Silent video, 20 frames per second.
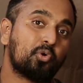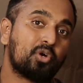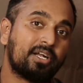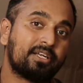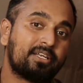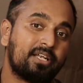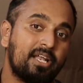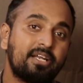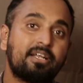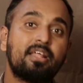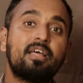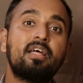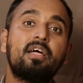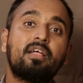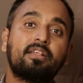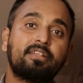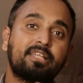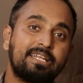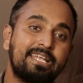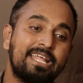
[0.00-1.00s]
cutlet.
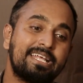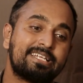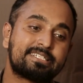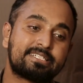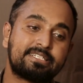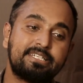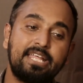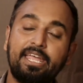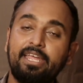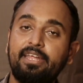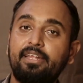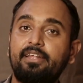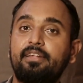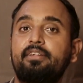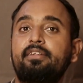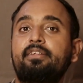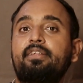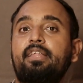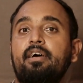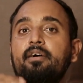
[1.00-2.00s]
The next day
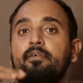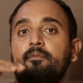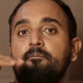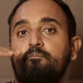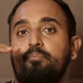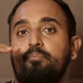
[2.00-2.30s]
the